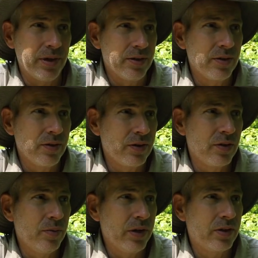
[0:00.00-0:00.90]
but there's only
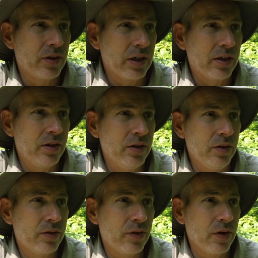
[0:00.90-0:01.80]
so much I can do
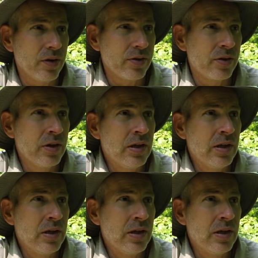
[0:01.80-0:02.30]
as far as